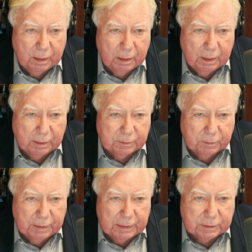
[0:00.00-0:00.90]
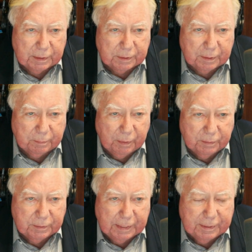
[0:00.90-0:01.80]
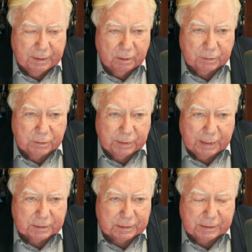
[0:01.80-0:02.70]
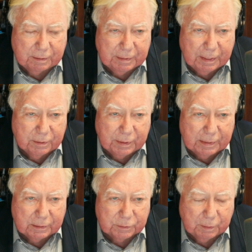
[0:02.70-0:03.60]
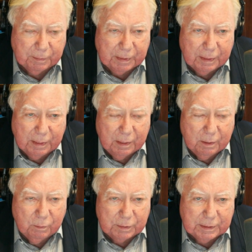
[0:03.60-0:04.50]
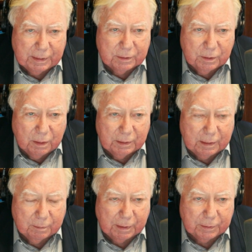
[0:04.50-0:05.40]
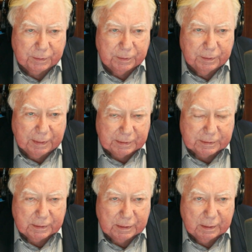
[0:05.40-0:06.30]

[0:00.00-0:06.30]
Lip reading: Anything over $2,700. I mean, we started talking about this.